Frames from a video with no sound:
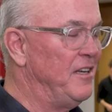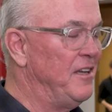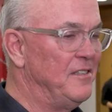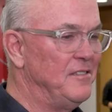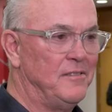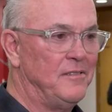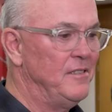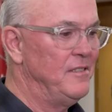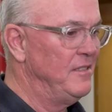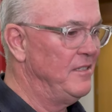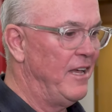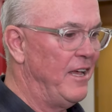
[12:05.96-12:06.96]
does
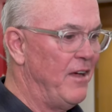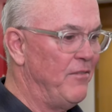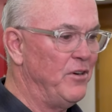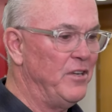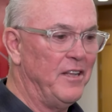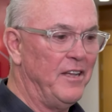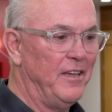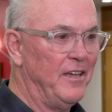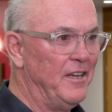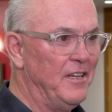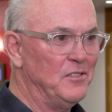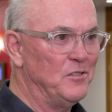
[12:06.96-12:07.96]
everything
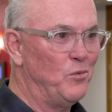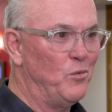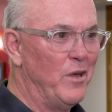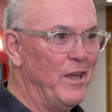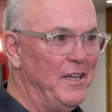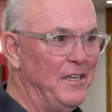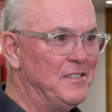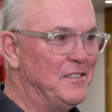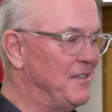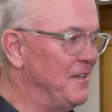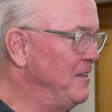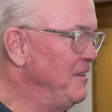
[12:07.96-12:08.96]
in his ways
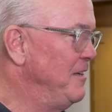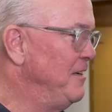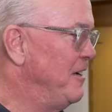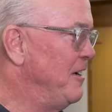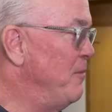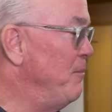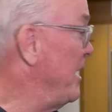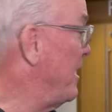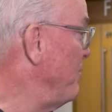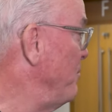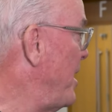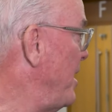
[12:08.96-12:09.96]
to uh, make
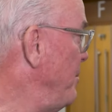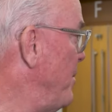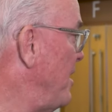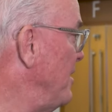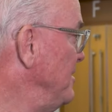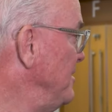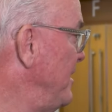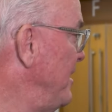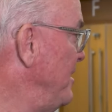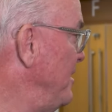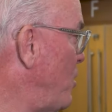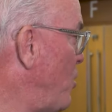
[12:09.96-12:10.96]
everybody better
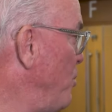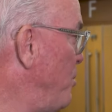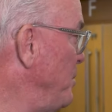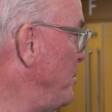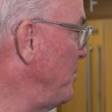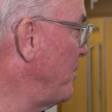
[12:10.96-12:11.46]
and hold people